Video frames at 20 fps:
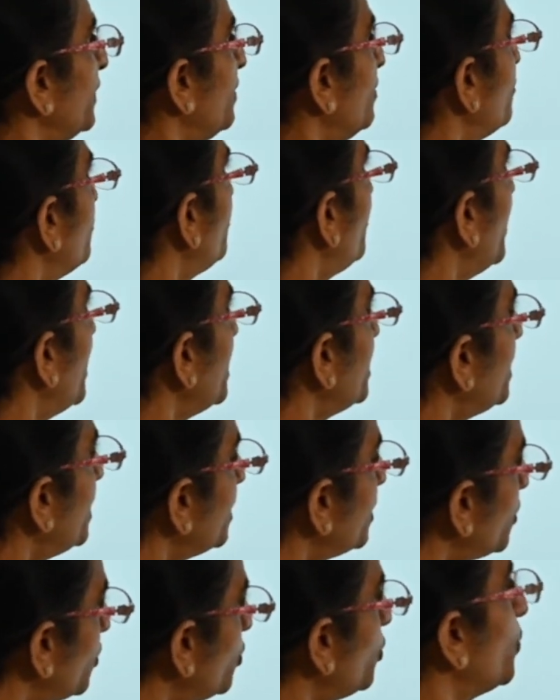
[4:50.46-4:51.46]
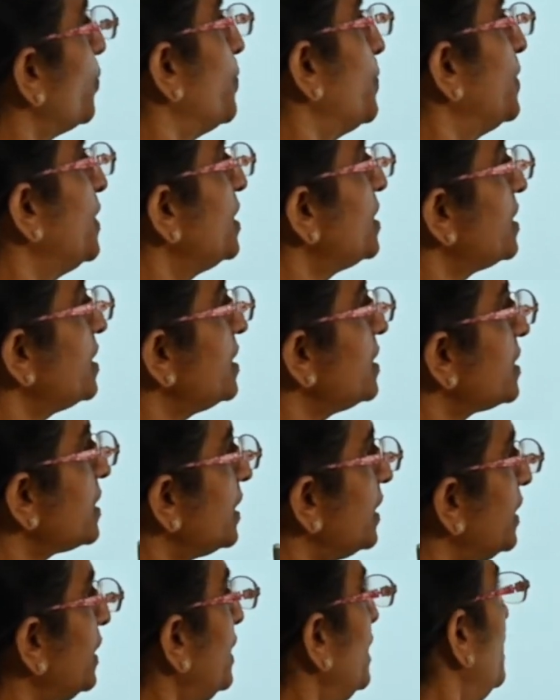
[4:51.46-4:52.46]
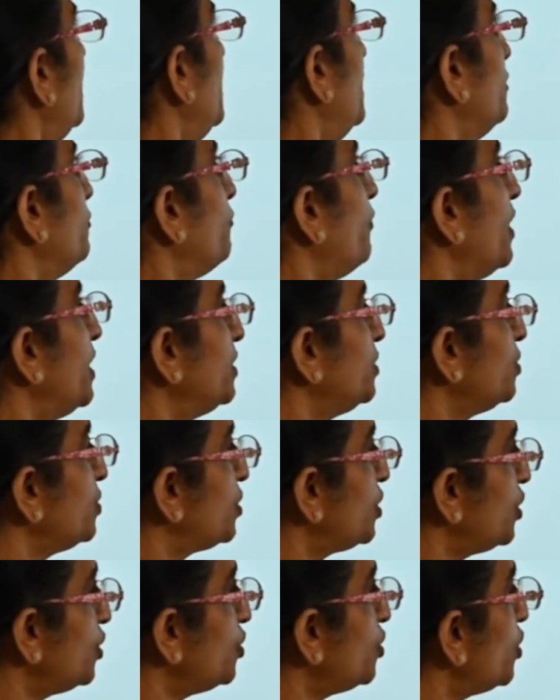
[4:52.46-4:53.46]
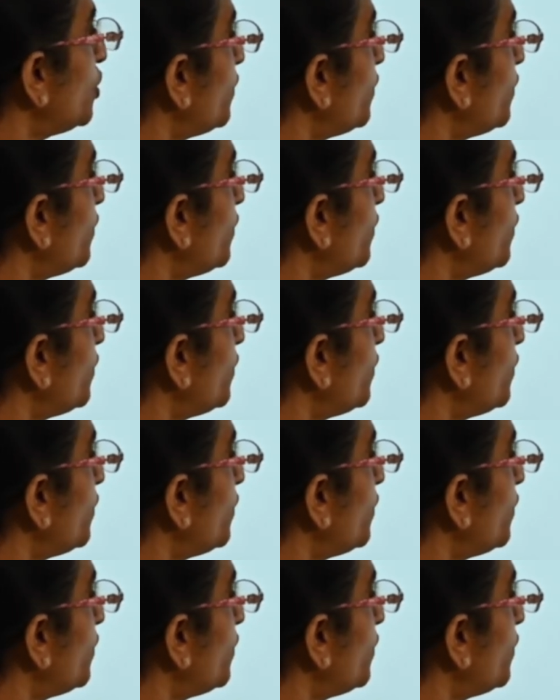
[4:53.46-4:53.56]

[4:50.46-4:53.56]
for the group, this is 1, 0,